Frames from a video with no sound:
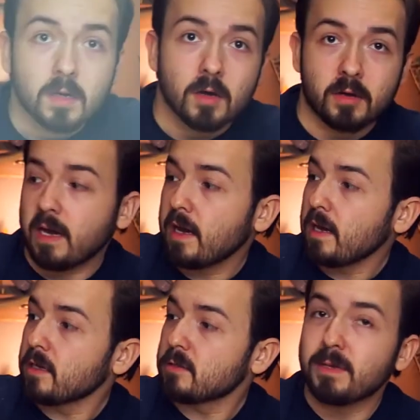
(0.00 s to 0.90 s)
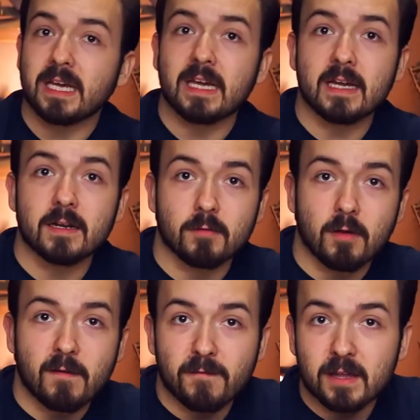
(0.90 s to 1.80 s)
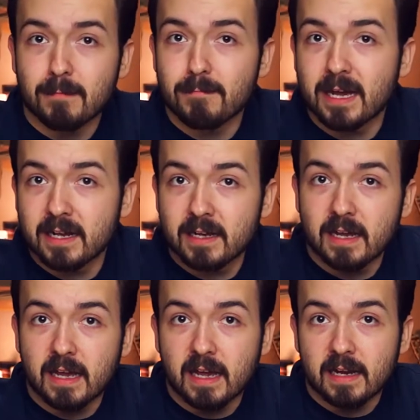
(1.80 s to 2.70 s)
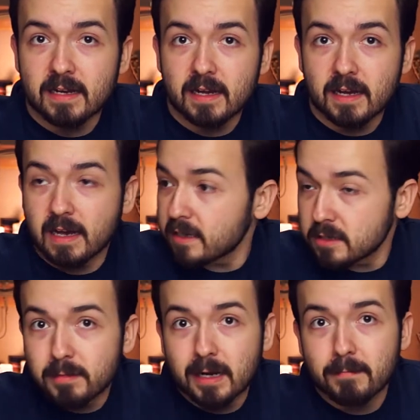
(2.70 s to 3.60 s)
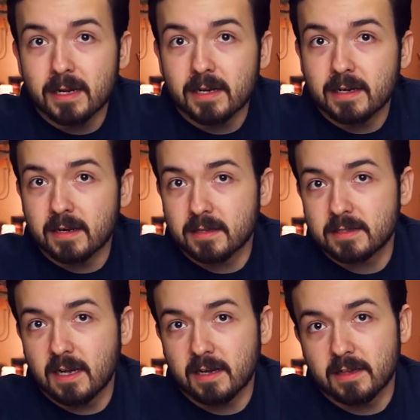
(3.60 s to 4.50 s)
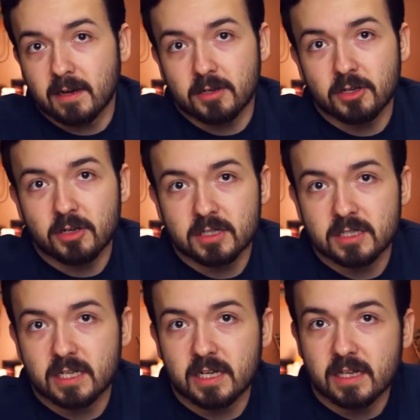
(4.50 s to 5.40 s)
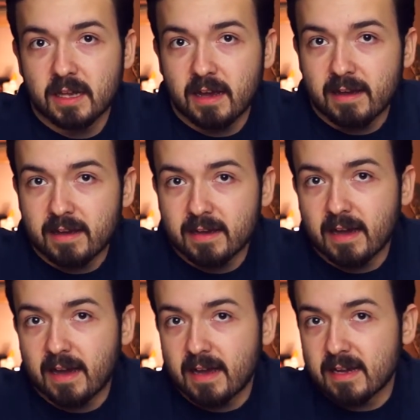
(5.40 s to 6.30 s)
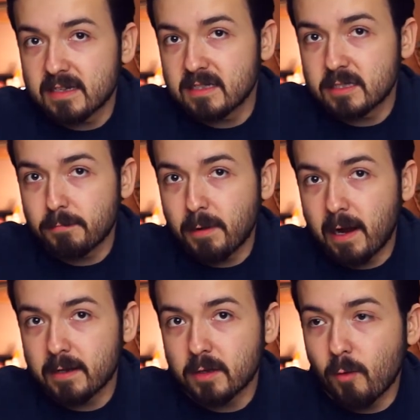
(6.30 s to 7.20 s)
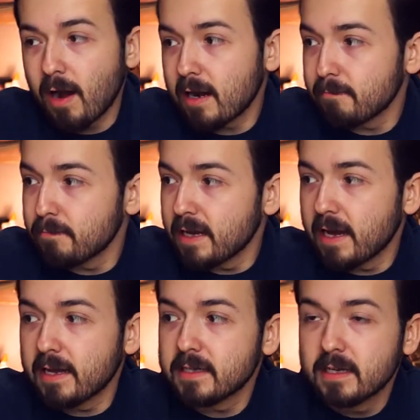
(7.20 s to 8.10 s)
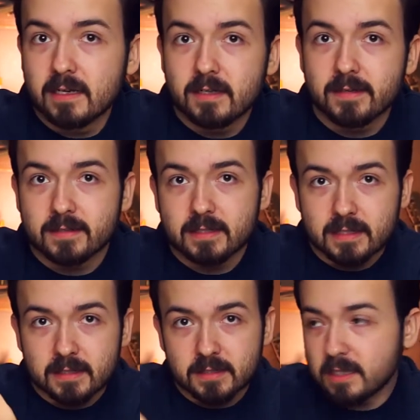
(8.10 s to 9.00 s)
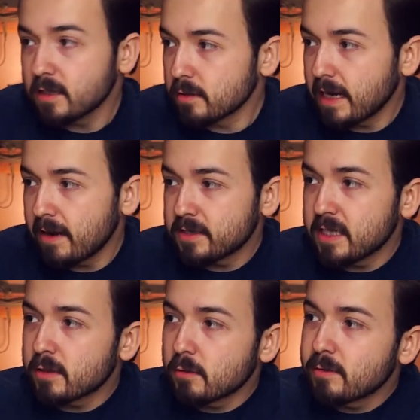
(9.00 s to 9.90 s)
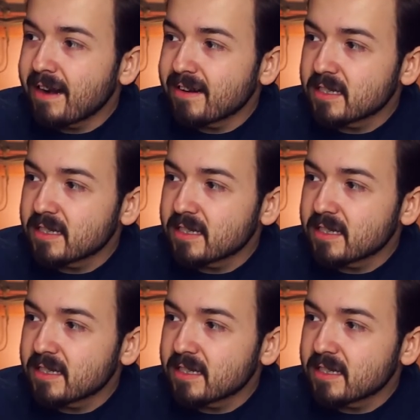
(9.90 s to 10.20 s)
Okay, it's been roughly a minute, and uh, actually about a minute down to the second there, and you can see that it has dissipated quite a bit. You can see you can see through down, see through down to the